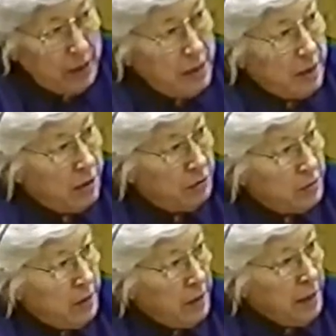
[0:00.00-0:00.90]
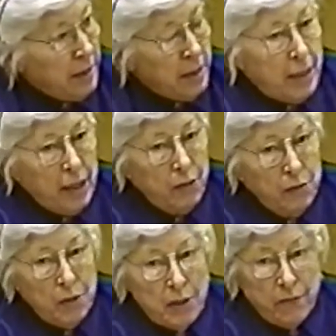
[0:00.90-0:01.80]
grade in the country, and I
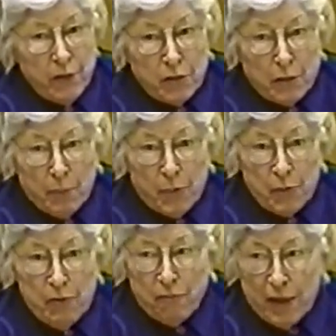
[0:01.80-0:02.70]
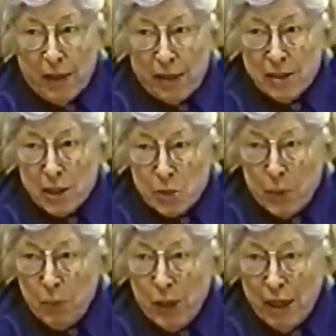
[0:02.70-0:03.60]
knew that of the top three finalists,
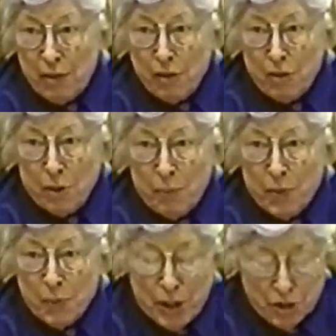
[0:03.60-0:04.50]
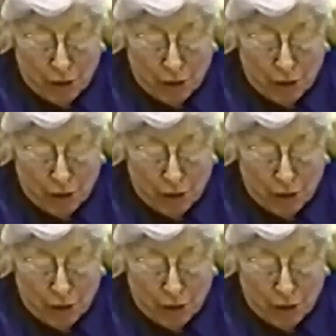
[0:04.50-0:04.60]
we would get the top three